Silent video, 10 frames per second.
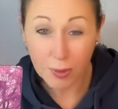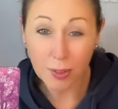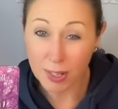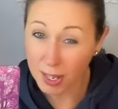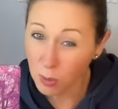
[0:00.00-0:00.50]

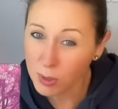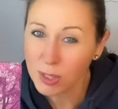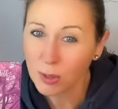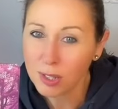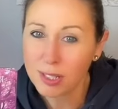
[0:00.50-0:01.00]
now is
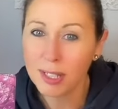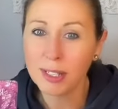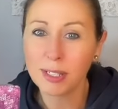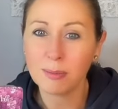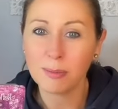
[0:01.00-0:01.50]
not the
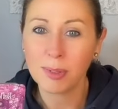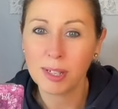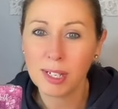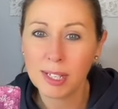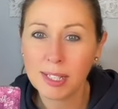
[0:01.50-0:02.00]
time.
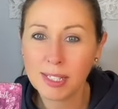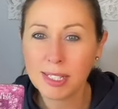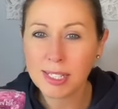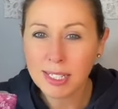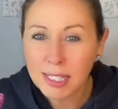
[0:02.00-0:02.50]
There's
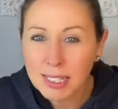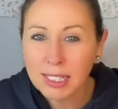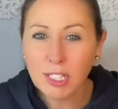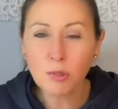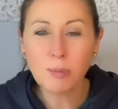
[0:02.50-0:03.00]
this little
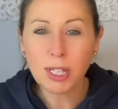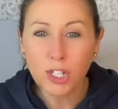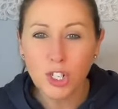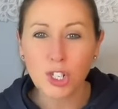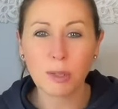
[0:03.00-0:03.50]

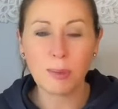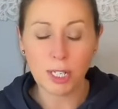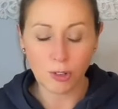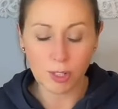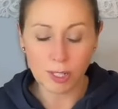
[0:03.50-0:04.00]
incubation
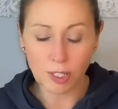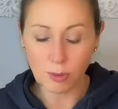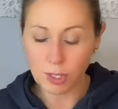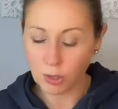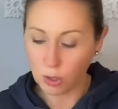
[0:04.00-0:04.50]
period that you
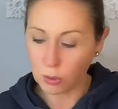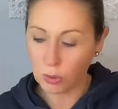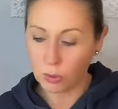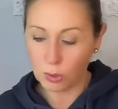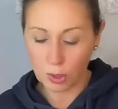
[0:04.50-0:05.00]
need to go
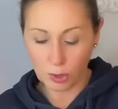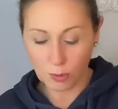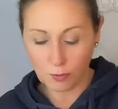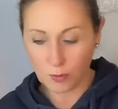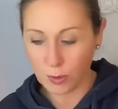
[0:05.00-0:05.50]
through here
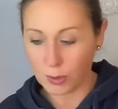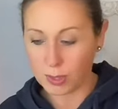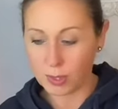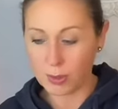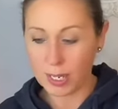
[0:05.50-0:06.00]

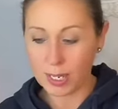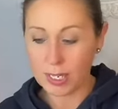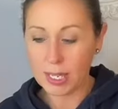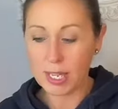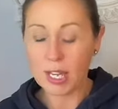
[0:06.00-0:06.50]
first, okay?